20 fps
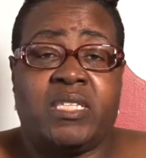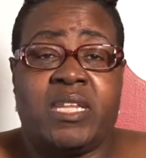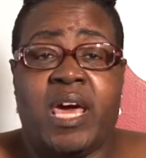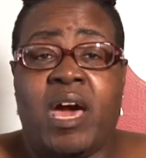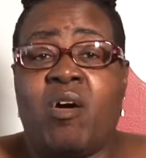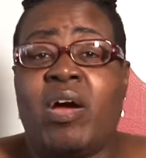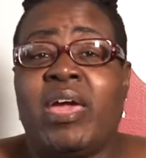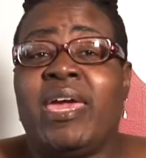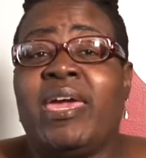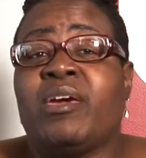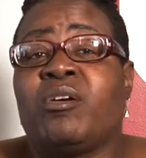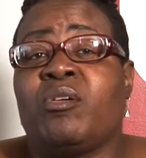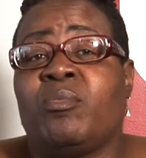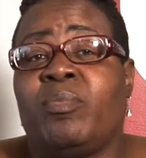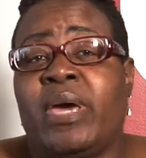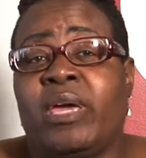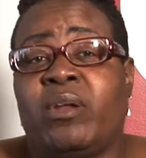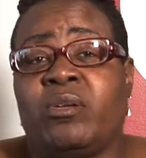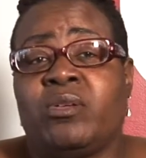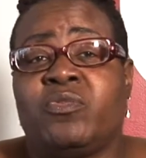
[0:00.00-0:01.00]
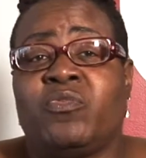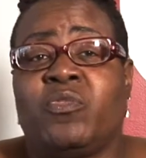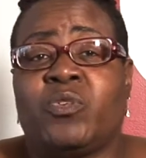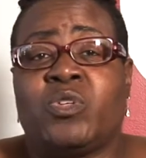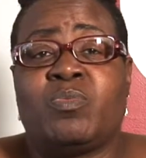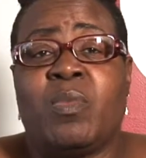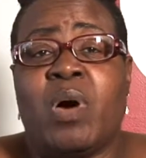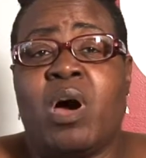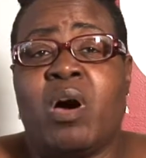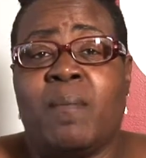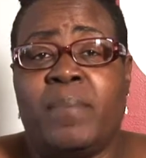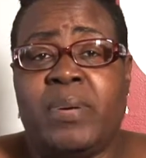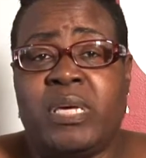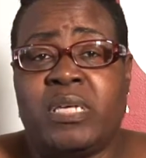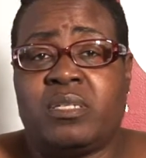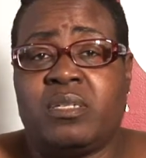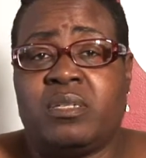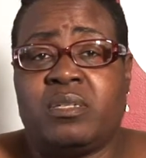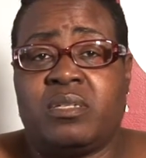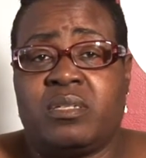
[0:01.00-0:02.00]
is now an incubator for small
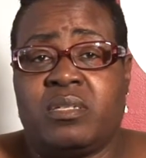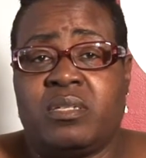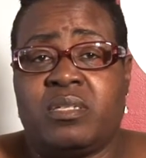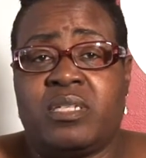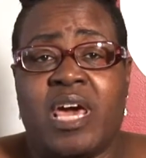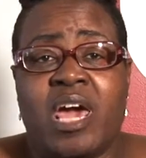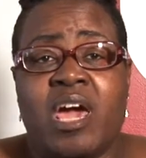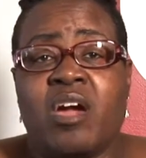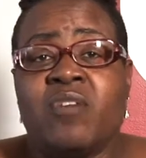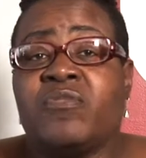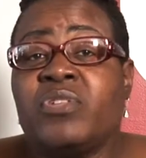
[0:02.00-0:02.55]
businesses.